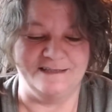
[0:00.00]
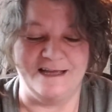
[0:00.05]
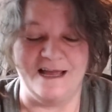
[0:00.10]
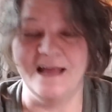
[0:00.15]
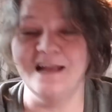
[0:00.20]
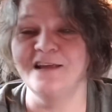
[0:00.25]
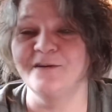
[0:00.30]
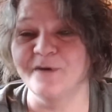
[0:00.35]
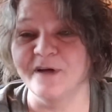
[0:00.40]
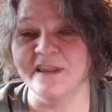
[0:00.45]

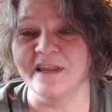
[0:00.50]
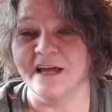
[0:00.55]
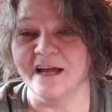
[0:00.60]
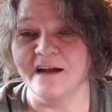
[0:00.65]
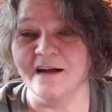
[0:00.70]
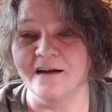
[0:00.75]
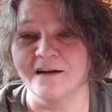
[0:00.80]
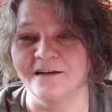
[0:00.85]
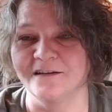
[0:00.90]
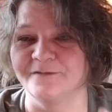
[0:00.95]
Anyway, the
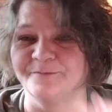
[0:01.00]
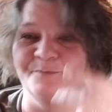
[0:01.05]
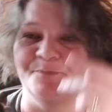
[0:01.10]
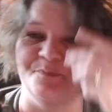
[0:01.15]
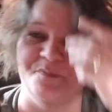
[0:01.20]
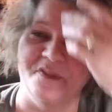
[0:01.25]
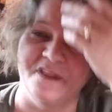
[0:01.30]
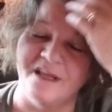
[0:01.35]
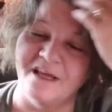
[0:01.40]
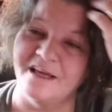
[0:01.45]
hair.
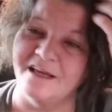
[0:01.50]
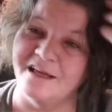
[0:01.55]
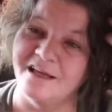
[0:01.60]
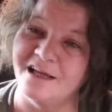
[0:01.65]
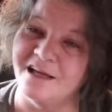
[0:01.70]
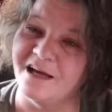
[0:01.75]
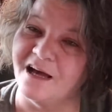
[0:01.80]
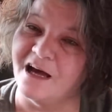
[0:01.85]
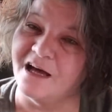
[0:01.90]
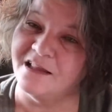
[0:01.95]

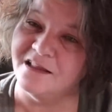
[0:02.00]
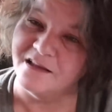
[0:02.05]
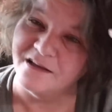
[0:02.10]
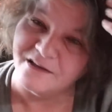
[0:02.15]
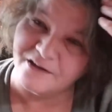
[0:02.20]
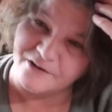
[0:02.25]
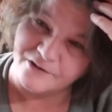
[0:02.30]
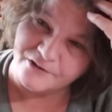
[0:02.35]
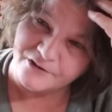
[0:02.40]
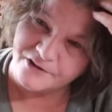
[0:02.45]
I
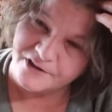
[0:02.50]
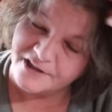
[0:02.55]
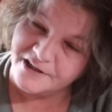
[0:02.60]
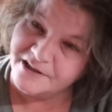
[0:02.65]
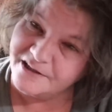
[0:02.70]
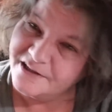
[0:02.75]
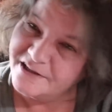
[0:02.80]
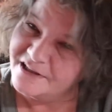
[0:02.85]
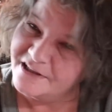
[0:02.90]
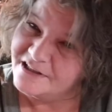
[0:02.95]
like curling it.
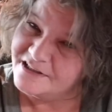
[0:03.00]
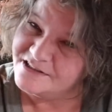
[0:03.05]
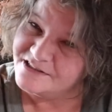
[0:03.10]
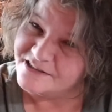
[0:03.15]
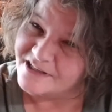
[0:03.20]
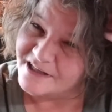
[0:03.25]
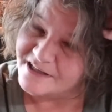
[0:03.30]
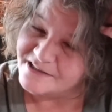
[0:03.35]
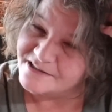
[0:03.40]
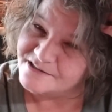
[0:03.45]
It's
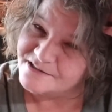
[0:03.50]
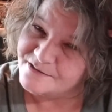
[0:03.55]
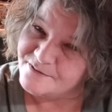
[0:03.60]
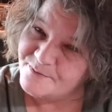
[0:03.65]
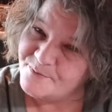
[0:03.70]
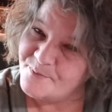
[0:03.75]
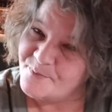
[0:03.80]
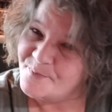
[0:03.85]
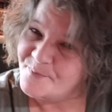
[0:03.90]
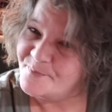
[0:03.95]
nice.
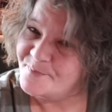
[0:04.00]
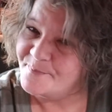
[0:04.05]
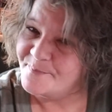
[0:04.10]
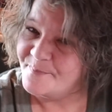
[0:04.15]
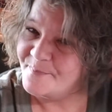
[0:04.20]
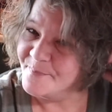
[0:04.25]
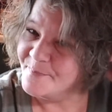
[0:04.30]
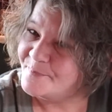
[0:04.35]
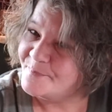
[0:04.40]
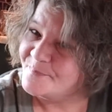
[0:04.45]

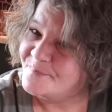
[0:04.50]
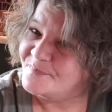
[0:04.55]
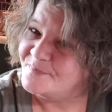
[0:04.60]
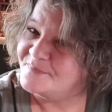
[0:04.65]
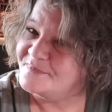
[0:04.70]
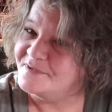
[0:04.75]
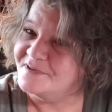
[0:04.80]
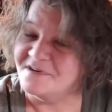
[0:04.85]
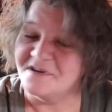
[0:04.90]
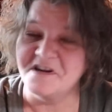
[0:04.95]

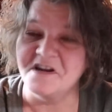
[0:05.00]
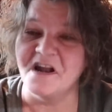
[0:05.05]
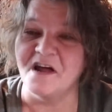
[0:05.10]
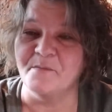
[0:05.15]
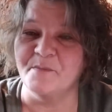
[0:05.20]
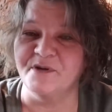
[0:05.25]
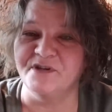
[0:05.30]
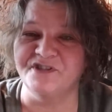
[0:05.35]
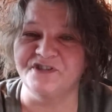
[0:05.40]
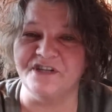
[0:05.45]
Not
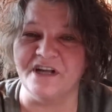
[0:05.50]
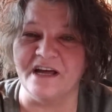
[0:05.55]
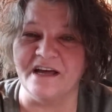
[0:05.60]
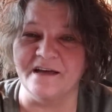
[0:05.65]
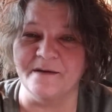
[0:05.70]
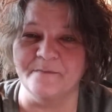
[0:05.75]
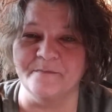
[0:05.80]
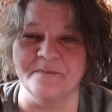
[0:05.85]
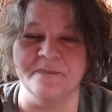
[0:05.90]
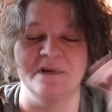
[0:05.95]
much
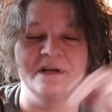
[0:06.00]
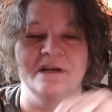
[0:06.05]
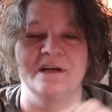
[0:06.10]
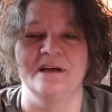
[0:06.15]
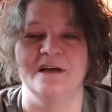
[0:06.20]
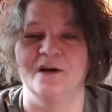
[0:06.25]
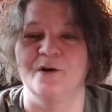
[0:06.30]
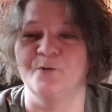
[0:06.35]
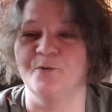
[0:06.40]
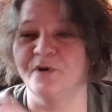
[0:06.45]
time.
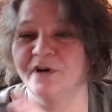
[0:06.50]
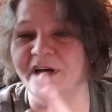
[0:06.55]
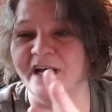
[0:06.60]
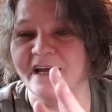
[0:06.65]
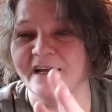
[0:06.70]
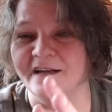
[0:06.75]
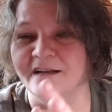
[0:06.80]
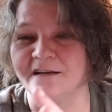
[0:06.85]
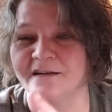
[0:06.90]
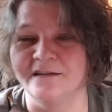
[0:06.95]
We're
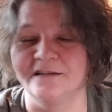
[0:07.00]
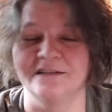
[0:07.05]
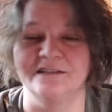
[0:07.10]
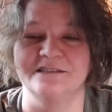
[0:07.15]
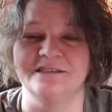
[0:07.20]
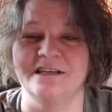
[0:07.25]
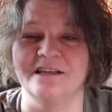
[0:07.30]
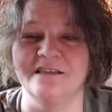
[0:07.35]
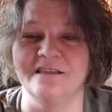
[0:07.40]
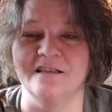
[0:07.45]
gaining.
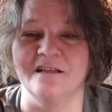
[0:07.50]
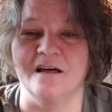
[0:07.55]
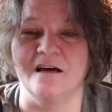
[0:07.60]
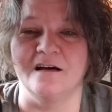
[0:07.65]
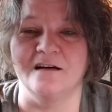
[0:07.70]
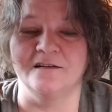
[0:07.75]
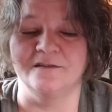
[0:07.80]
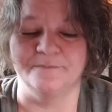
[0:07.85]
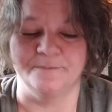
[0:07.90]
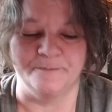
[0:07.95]
It's getting
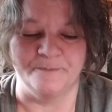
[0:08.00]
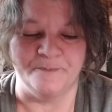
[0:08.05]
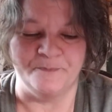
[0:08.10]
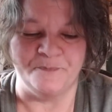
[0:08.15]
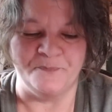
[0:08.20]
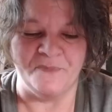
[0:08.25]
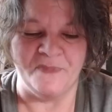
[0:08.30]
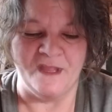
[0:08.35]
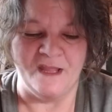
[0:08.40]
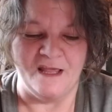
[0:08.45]
long.
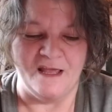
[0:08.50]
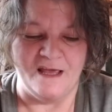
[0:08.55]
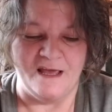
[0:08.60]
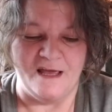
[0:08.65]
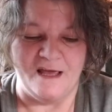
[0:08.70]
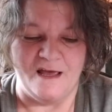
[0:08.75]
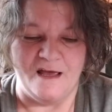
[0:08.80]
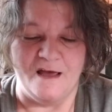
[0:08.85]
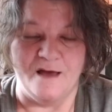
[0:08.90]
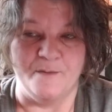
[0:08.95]

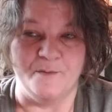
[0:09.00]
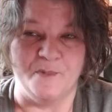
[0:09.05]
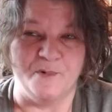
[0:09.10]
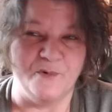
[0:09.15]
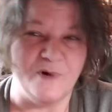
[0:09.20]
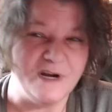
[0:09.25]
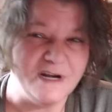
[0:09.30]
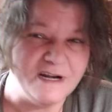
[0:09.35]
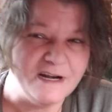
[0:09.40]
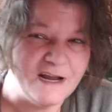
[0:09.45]
But
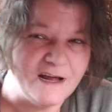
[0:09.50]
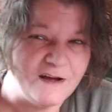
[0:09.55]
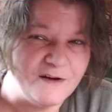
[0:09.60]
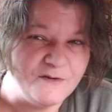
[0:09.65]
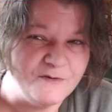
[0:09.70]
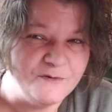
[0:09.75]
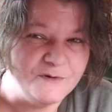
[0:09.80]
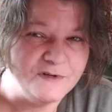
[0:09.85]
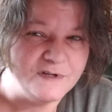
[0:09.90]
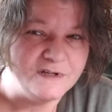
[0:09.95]
right
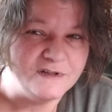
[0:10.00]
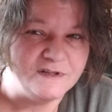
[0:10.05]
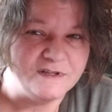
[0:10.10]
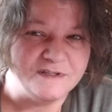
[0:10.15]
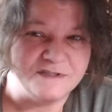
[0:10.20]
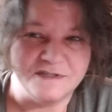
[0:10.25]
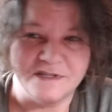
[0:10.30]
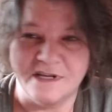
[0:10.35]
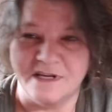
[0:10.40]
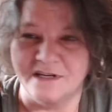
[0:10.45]
now, it
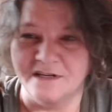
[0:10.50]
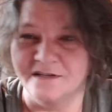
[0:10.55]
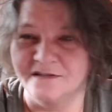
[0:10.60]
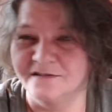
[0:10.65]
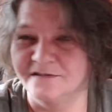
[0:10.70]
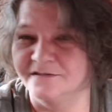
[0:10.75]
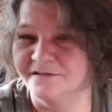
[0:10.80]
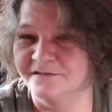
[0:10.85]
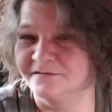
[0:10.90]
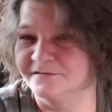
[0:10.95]
looks like
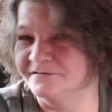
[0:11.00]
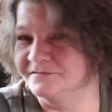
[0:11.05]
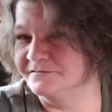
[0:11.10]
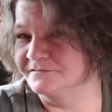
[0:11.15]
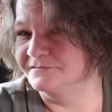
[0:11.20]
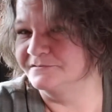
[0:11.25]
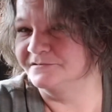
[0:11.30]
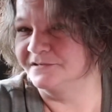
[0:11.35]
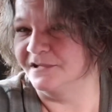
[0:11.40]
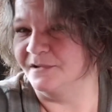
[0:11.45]

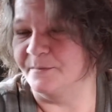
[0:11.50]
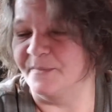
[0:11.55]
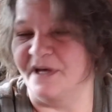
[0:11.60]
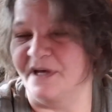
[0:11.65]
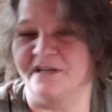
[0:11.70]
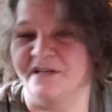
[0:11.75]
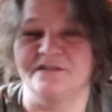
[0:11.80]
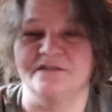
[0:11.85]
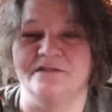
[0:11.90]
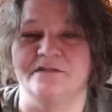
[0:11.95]
a
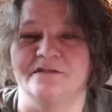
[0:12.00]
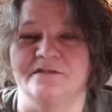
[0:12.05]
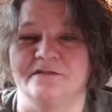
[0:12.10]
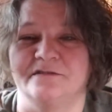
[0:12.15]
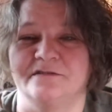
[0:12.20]
mess.